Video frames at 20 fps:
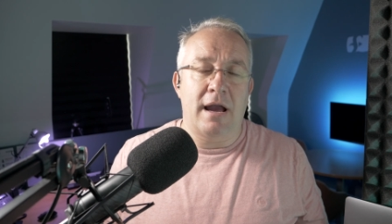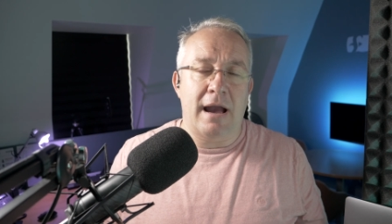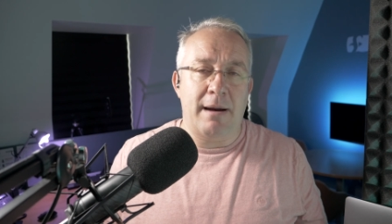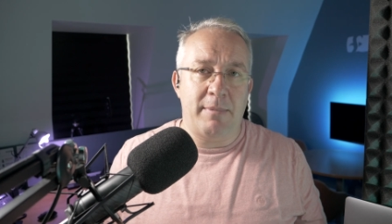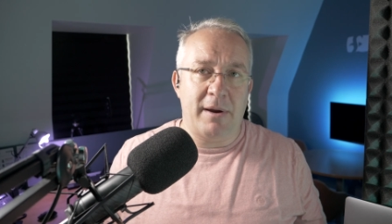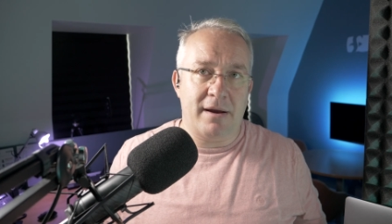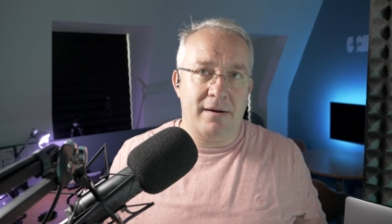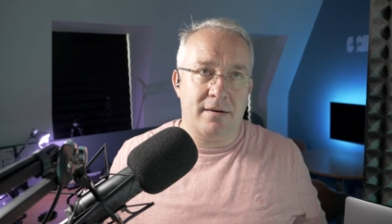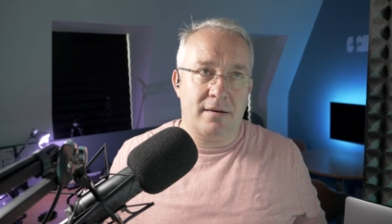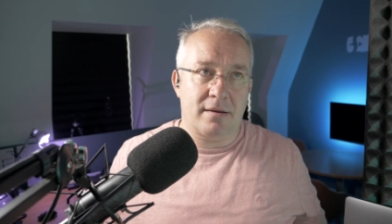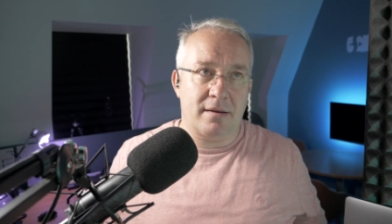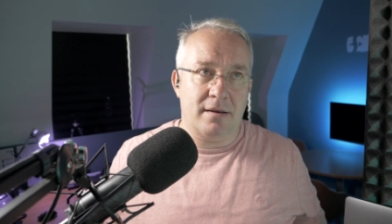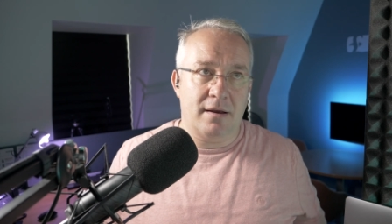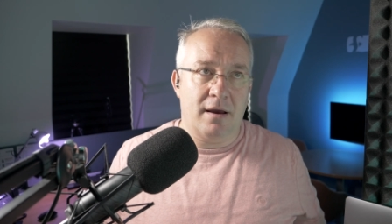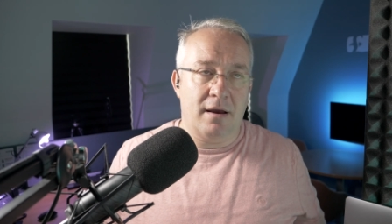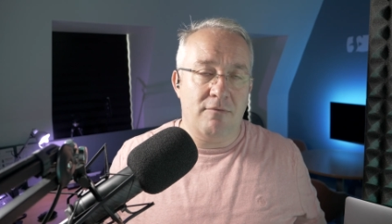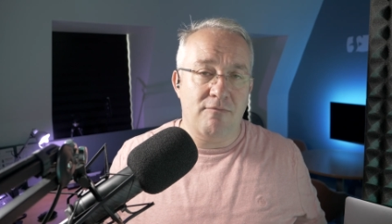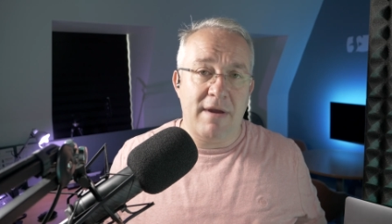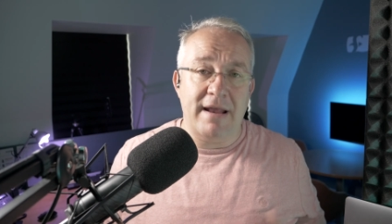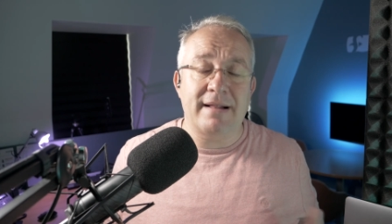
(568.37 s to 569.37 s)
How about
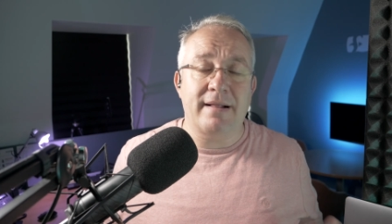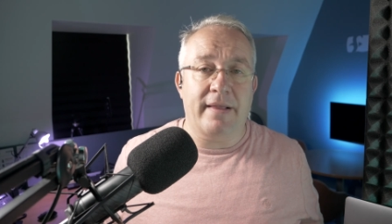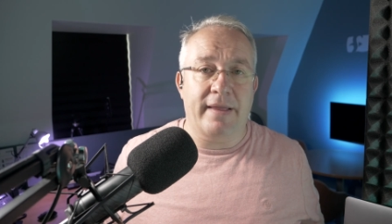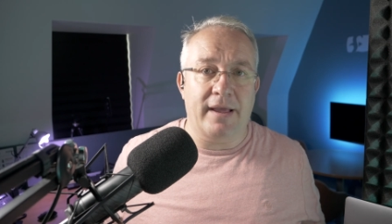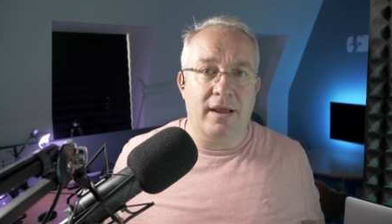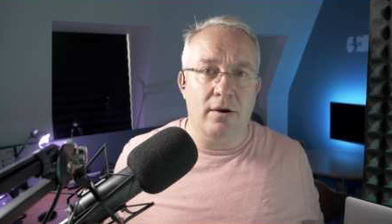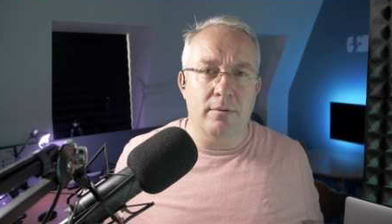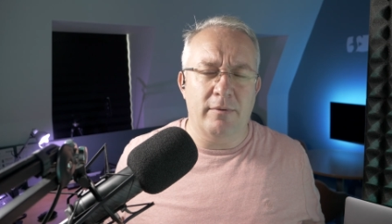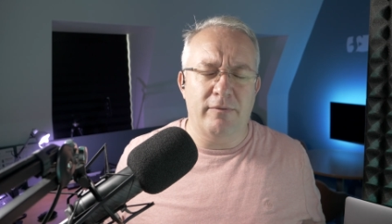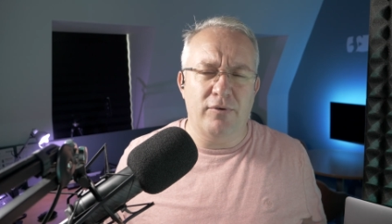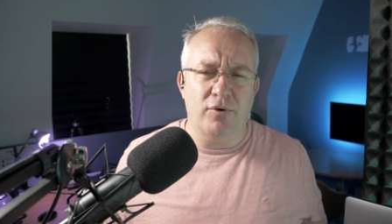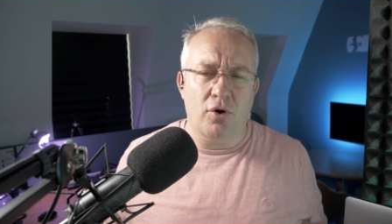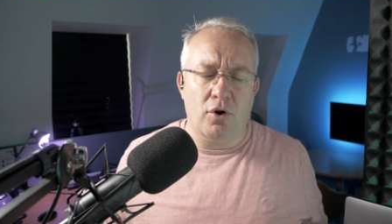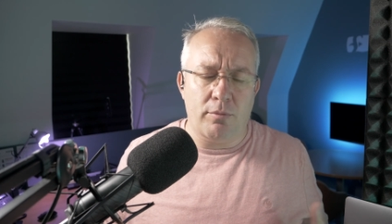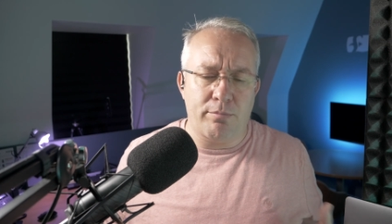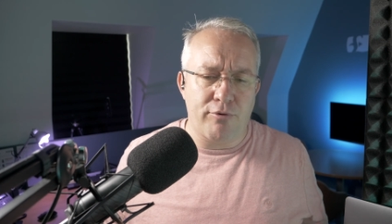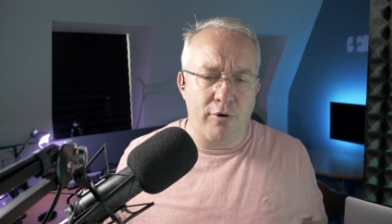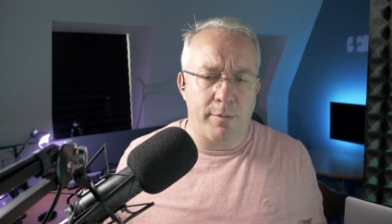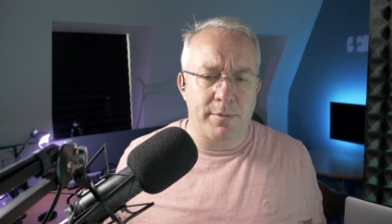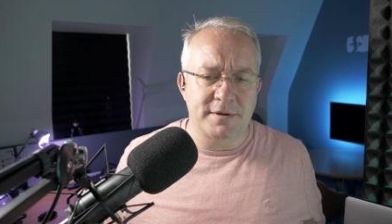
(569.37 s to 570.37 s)
uh, rental income? If you've got
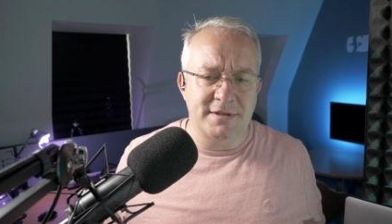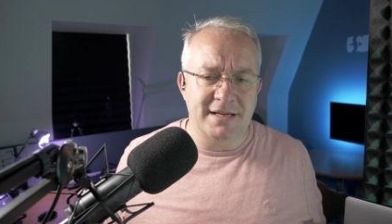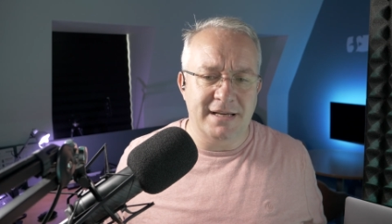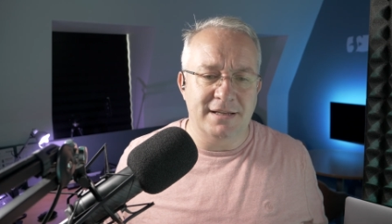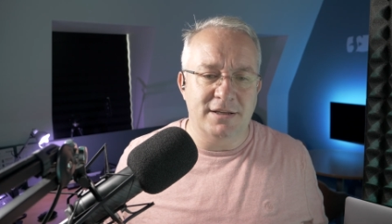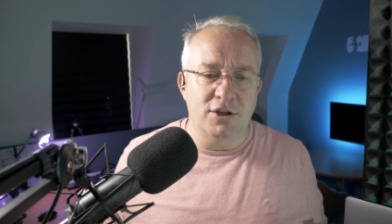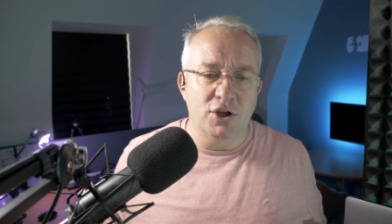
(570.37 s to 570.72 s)
a property,